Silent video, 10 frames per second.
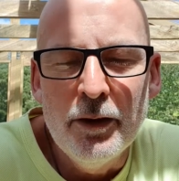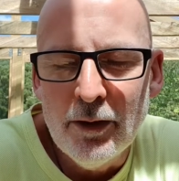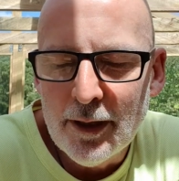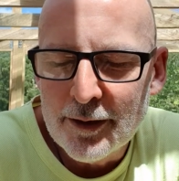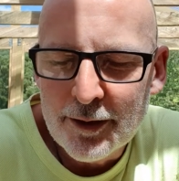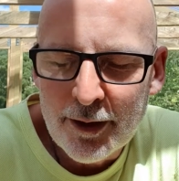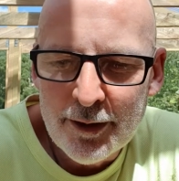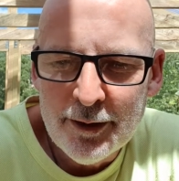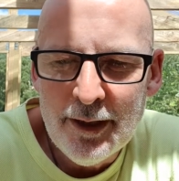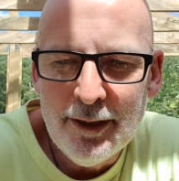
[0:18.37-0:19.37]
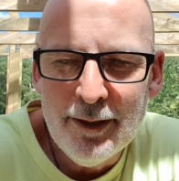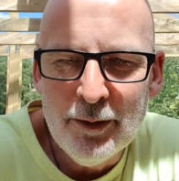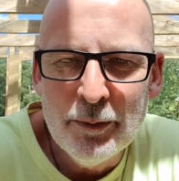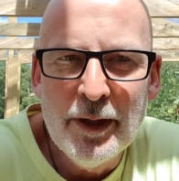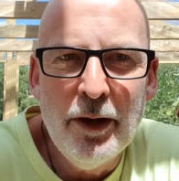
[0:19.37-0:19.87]
Right, so
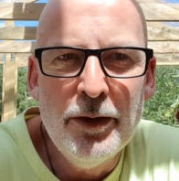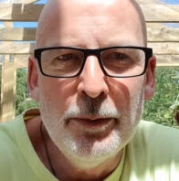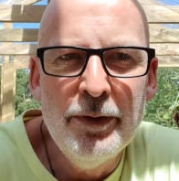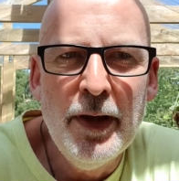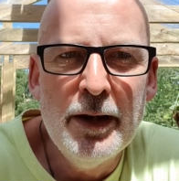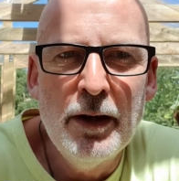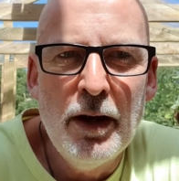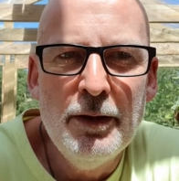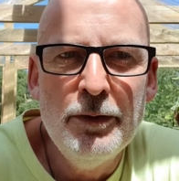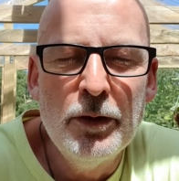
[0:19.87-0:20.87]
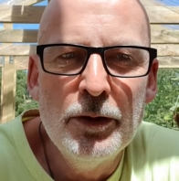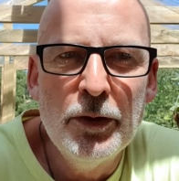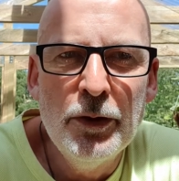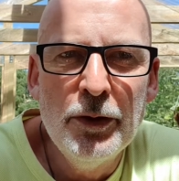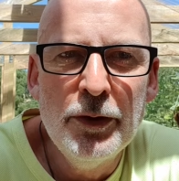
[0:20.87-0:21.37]
we know that we've had life
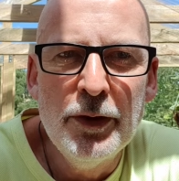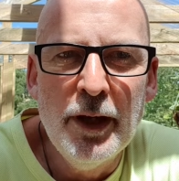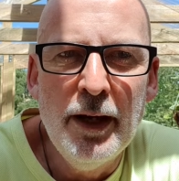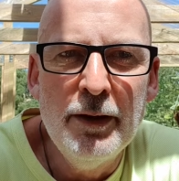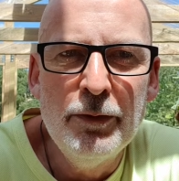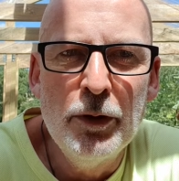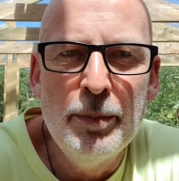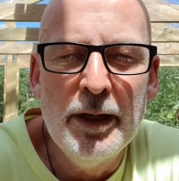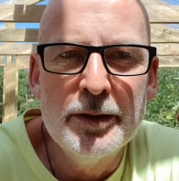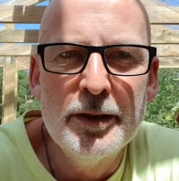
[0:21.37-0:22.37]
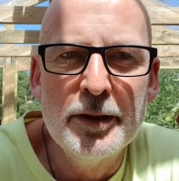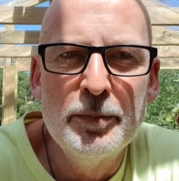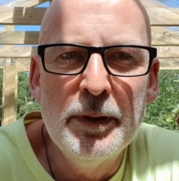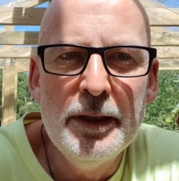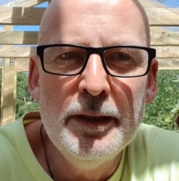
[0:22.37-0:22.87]
on Earth for about 6
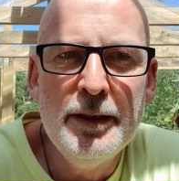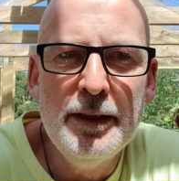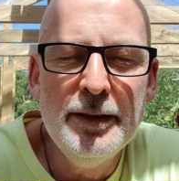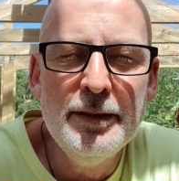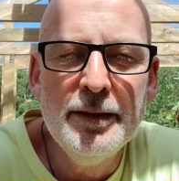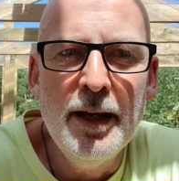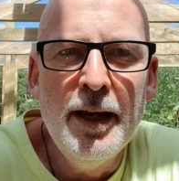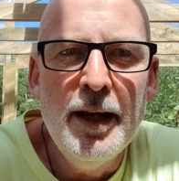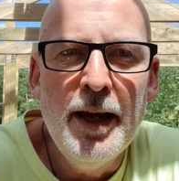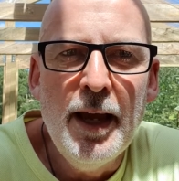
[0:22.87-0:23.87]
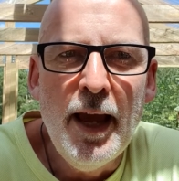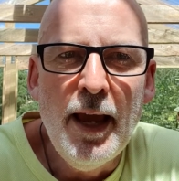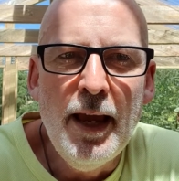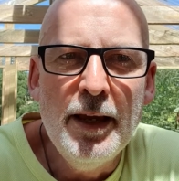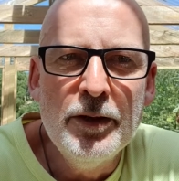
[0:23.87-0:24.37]
billion years,
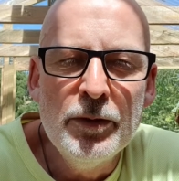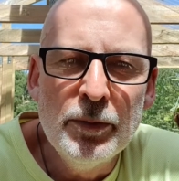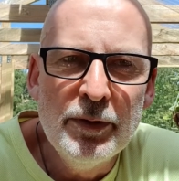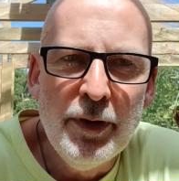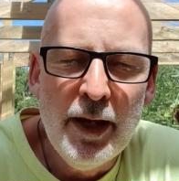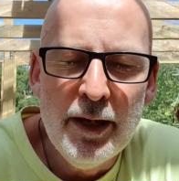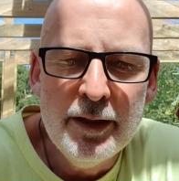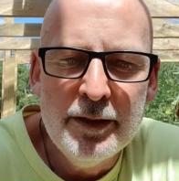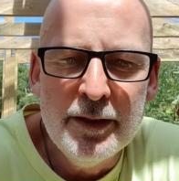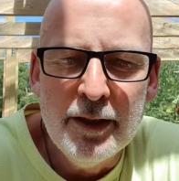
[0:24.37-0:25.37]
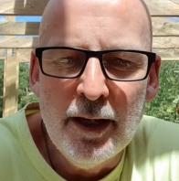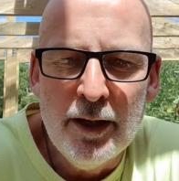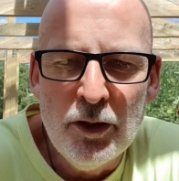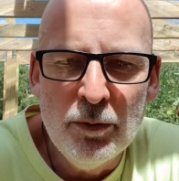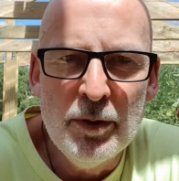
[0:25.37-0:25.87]
and we've had
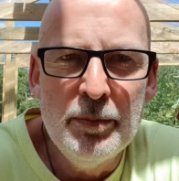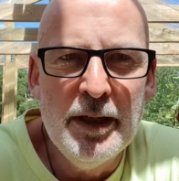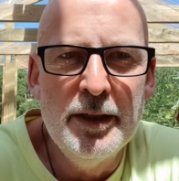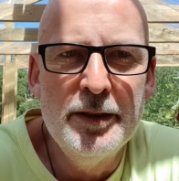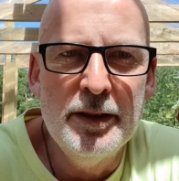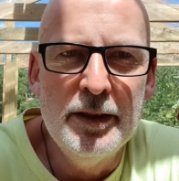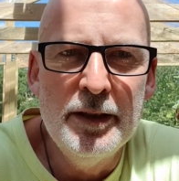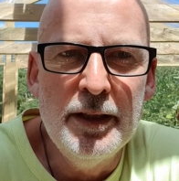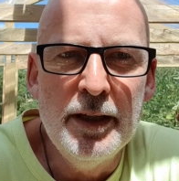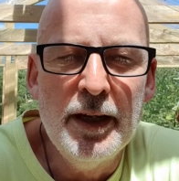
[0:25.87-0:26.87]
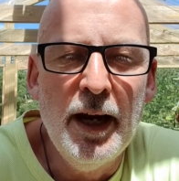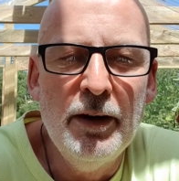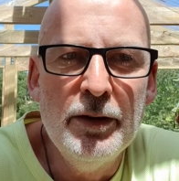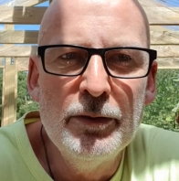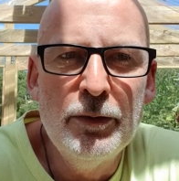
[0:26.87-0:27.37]
human beings in their
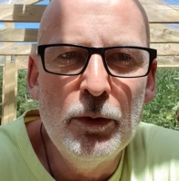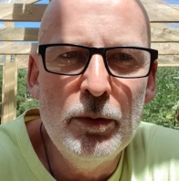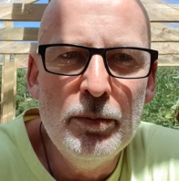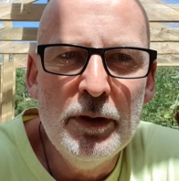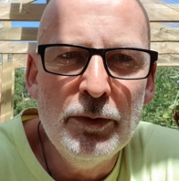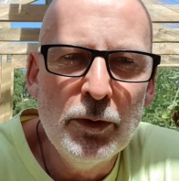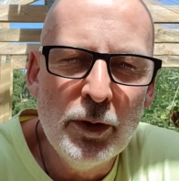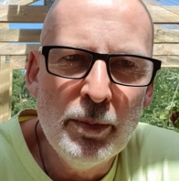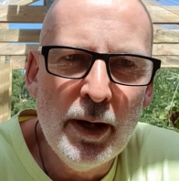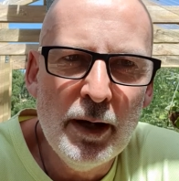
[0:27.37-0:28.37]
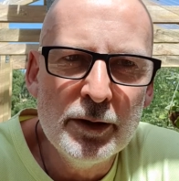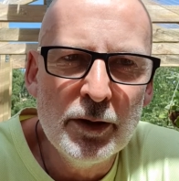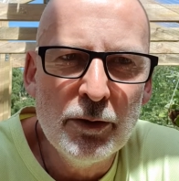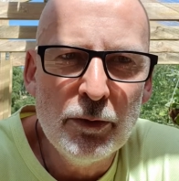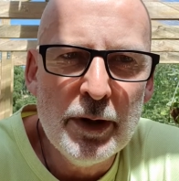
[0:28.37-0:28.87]
current form for
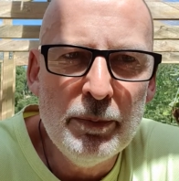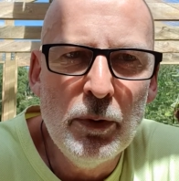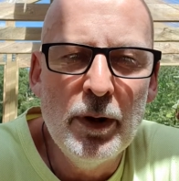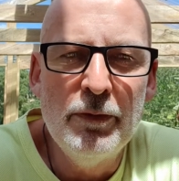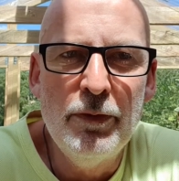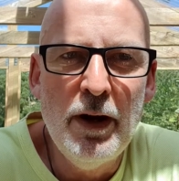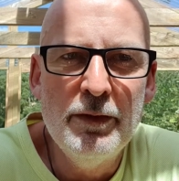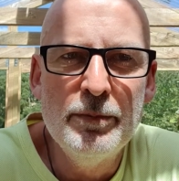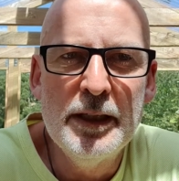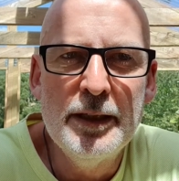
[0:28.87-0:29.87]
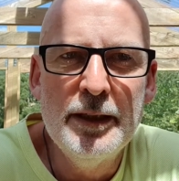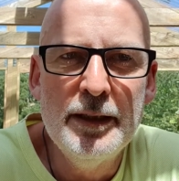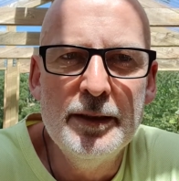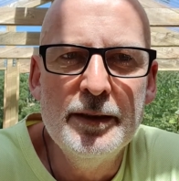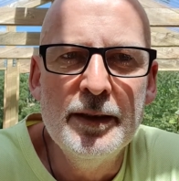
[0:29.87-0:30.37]
about 3.5 million
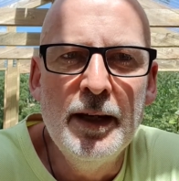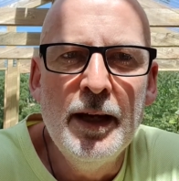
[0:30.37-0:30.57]
years.